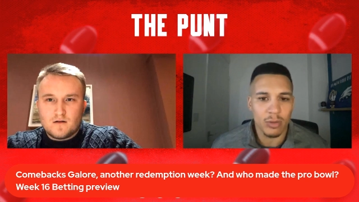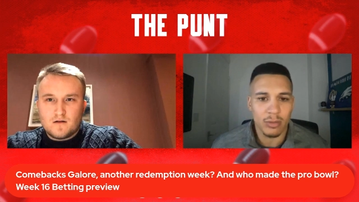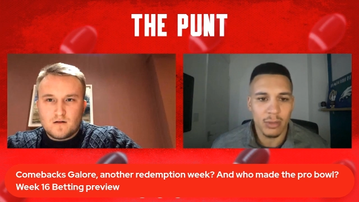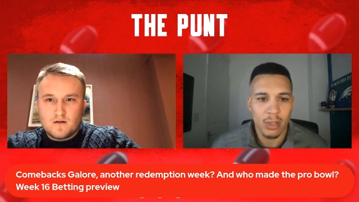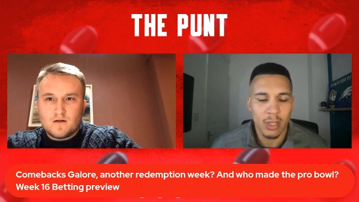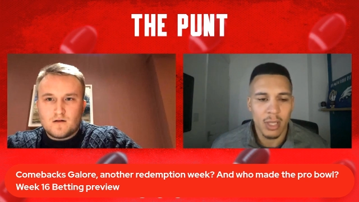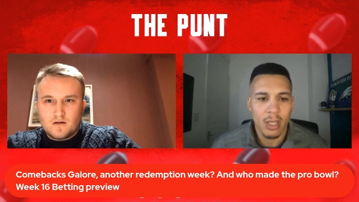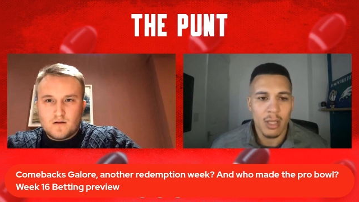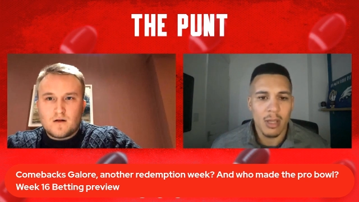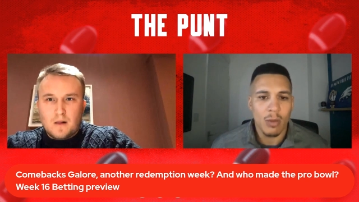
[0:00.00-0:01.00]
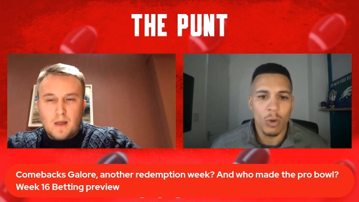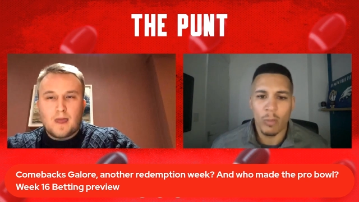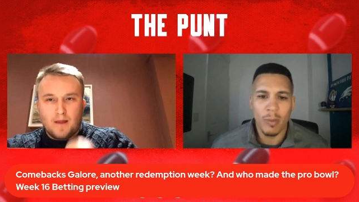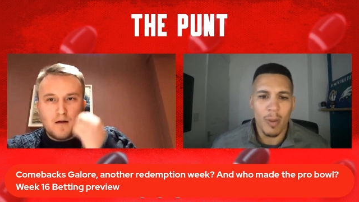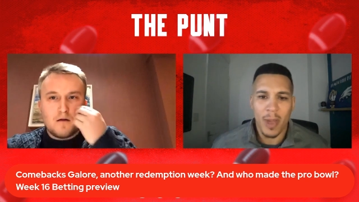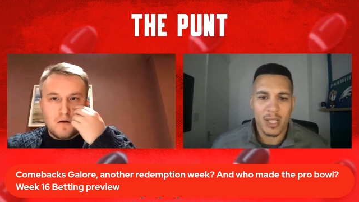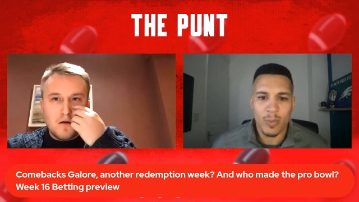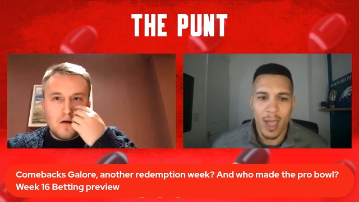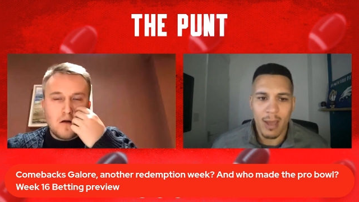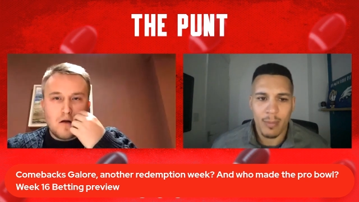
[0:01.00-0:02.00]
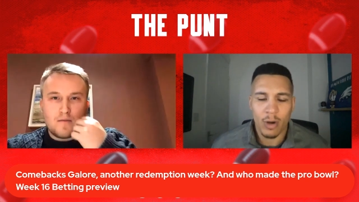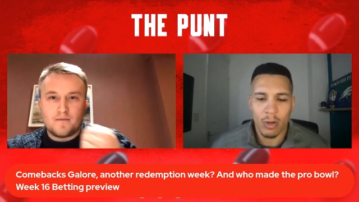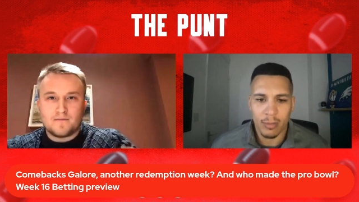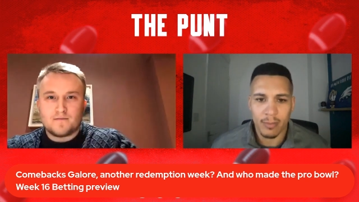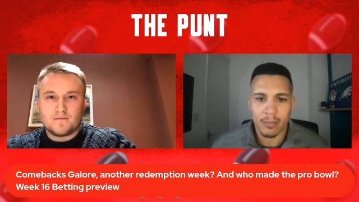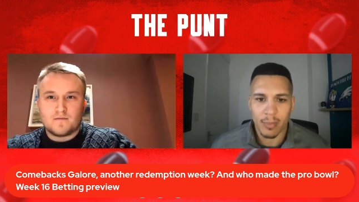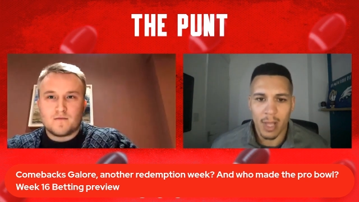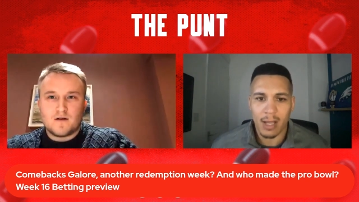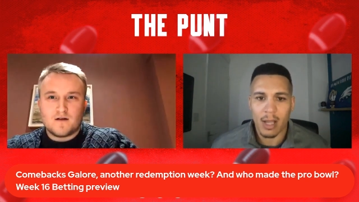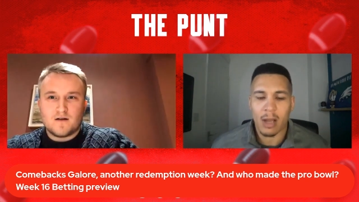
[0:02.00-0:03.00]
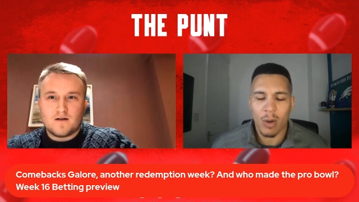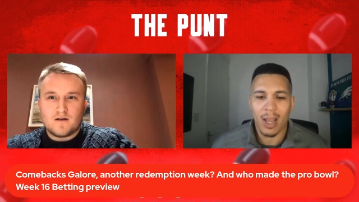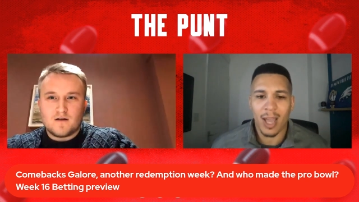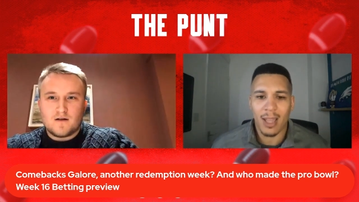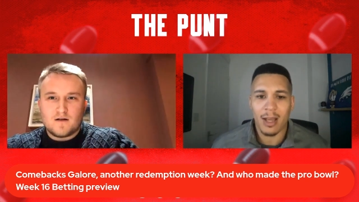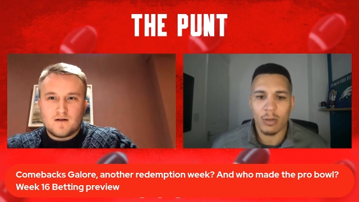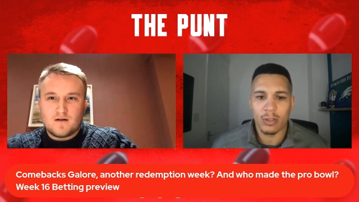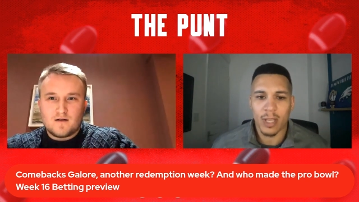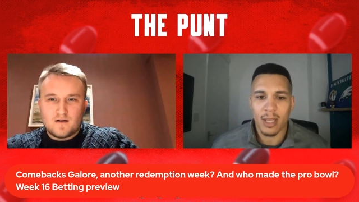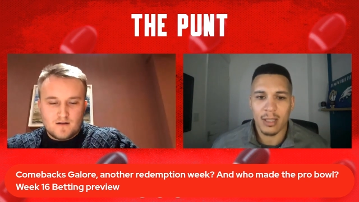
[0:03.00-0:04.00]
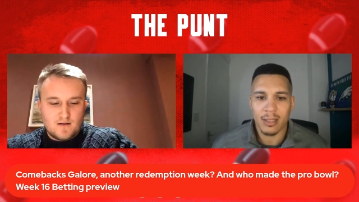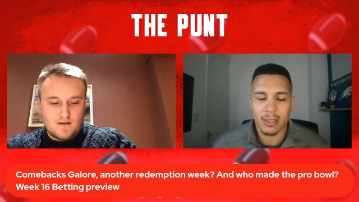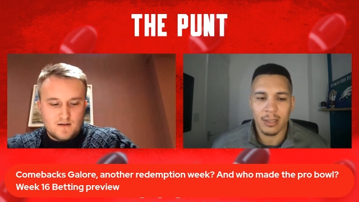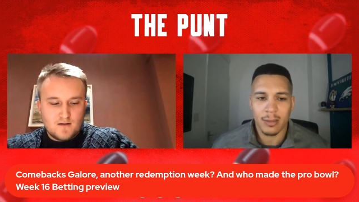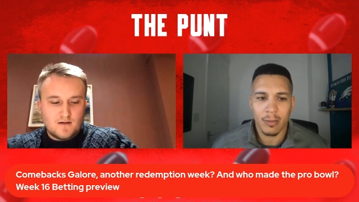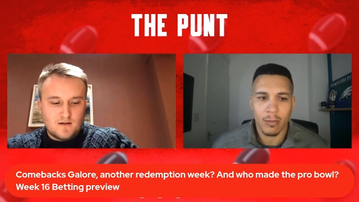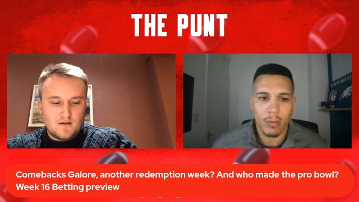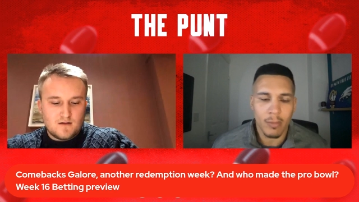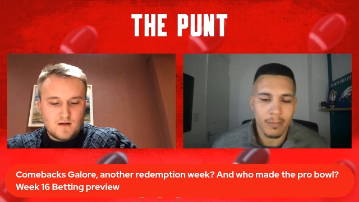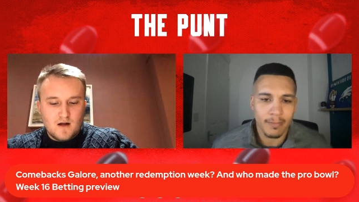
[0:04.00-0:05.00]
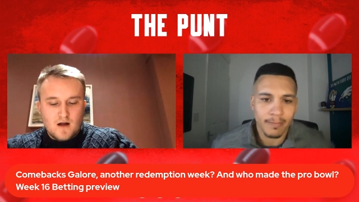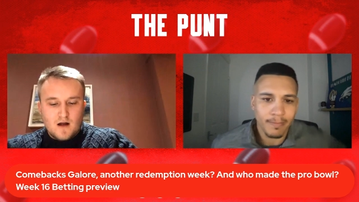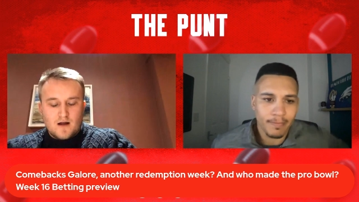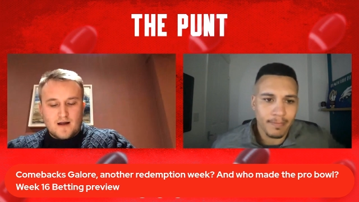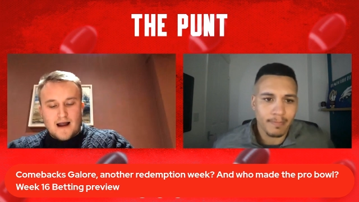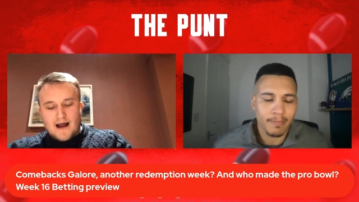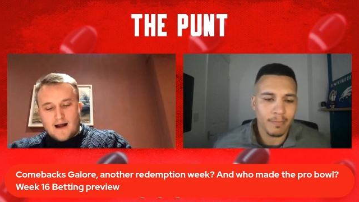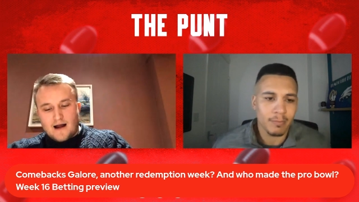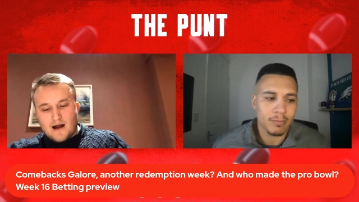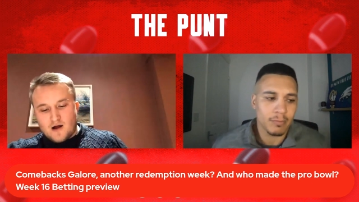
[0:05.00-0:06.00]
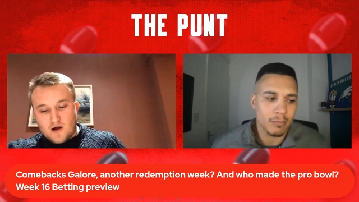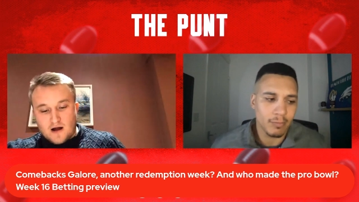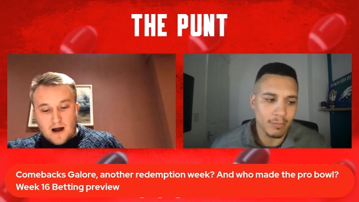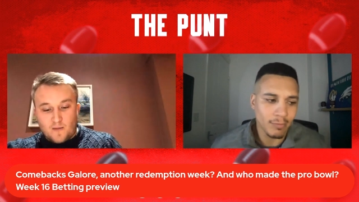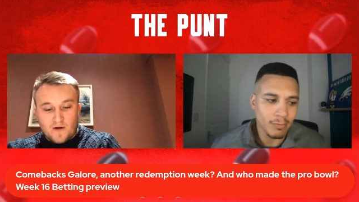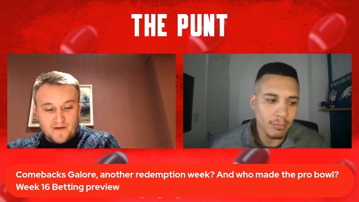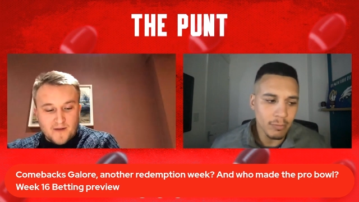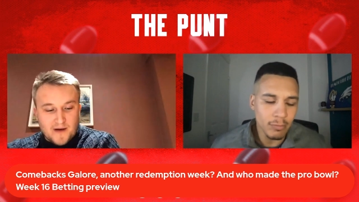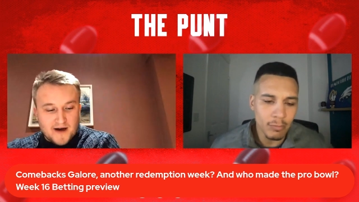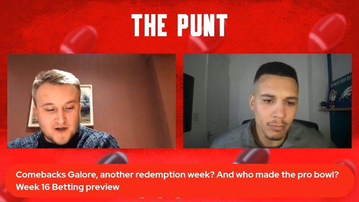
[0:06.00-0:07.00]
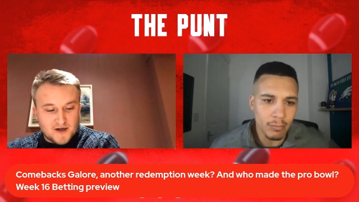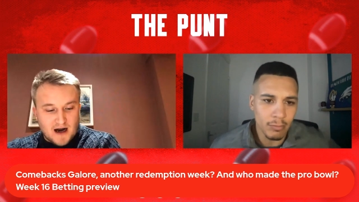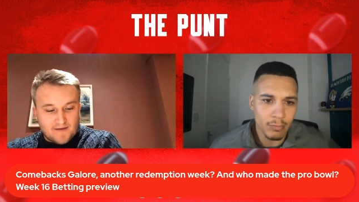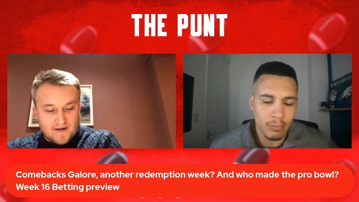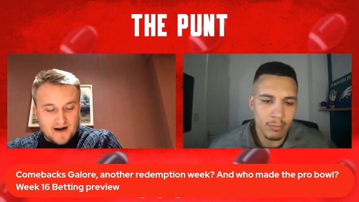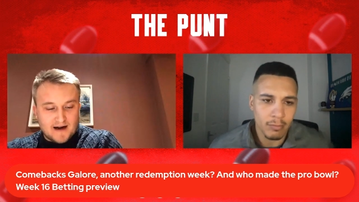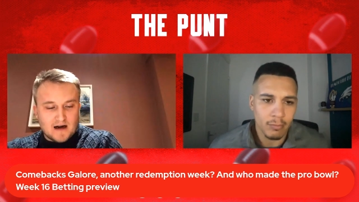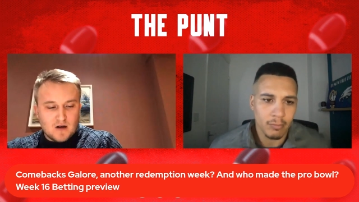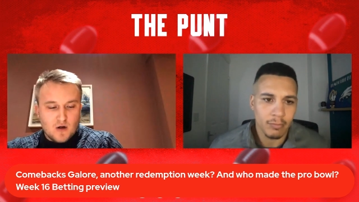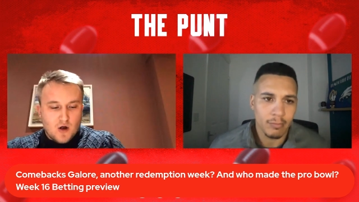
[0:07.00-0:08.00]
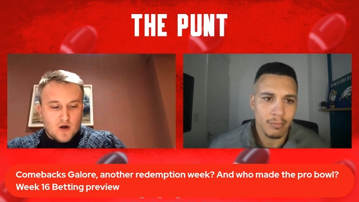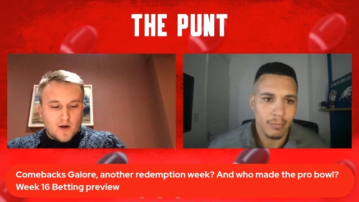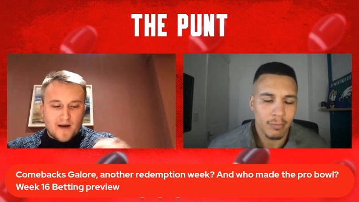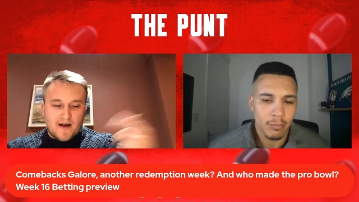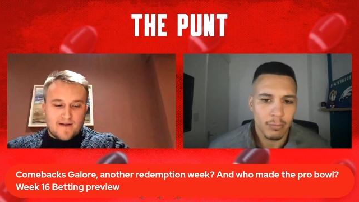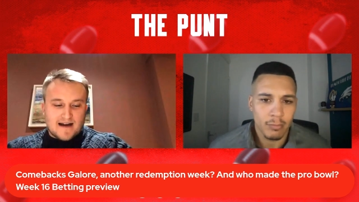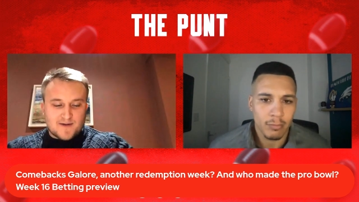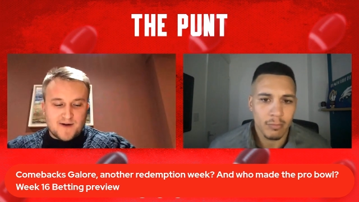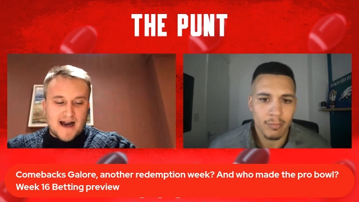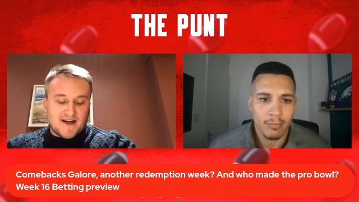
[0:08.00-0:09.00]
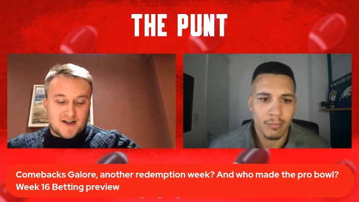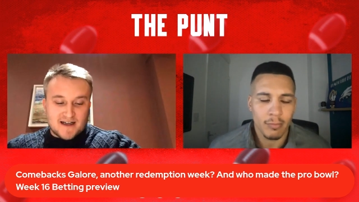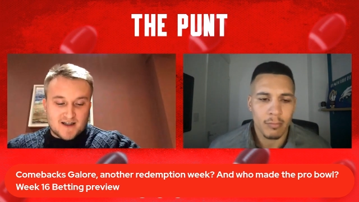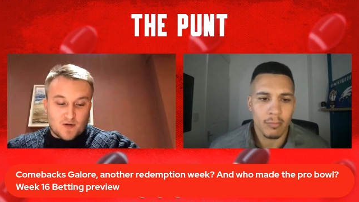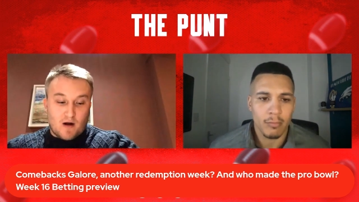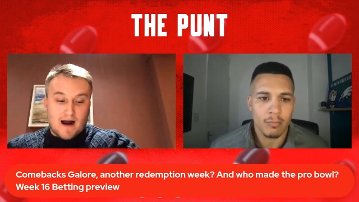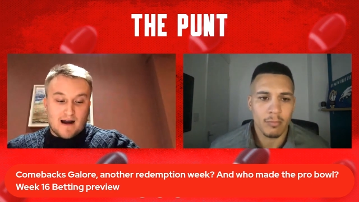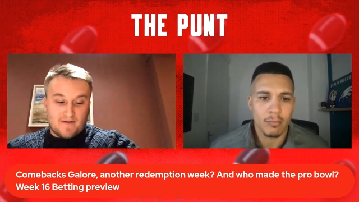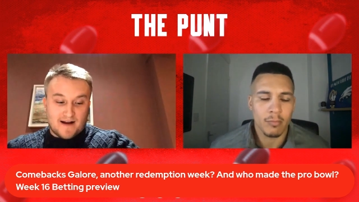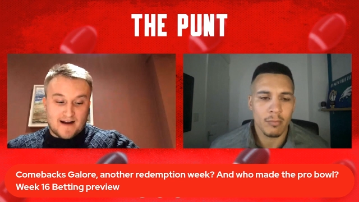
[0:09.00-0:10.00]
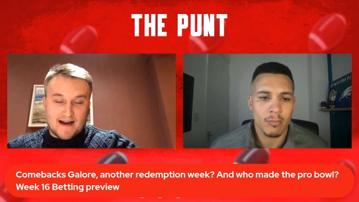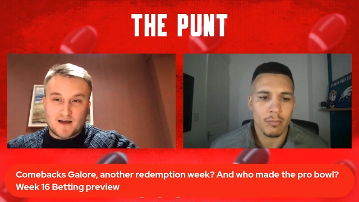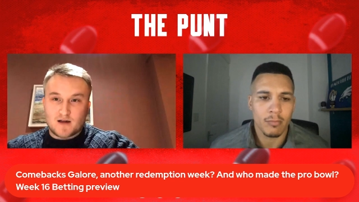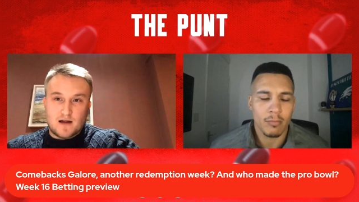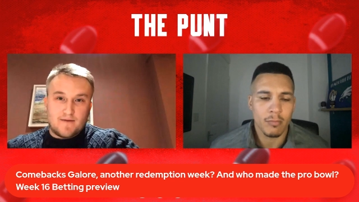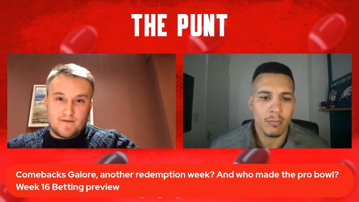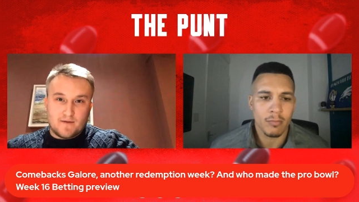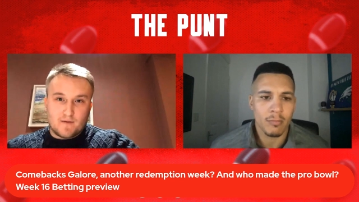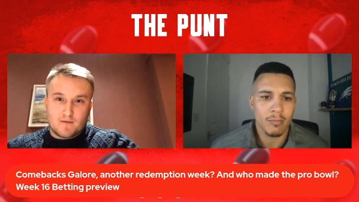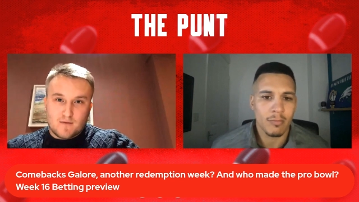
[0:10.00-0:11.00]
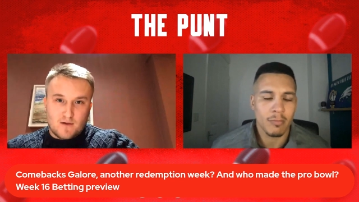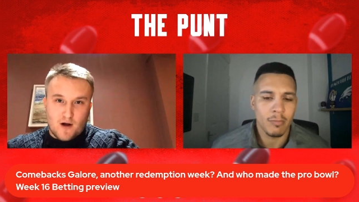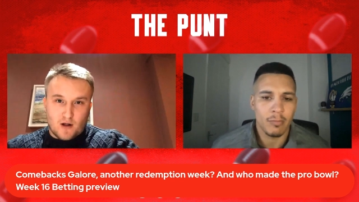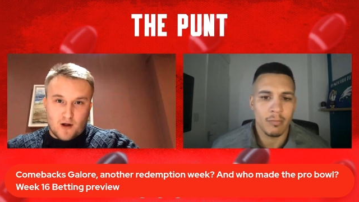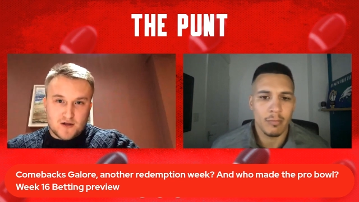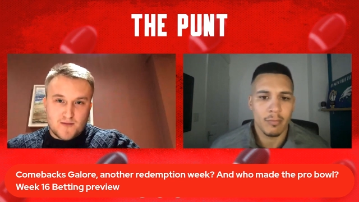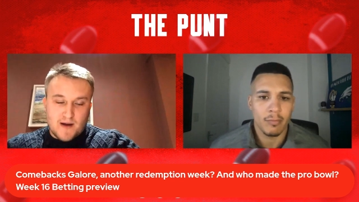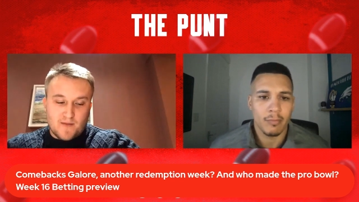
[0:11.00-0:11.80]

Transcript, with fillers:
Speaker 1: one. Won't be my best bet, but I quite like that one there. Yeah,
Speaker 2: uh, I'm with you, Bish. I think a bit of explanation into why I think it's they've not lost by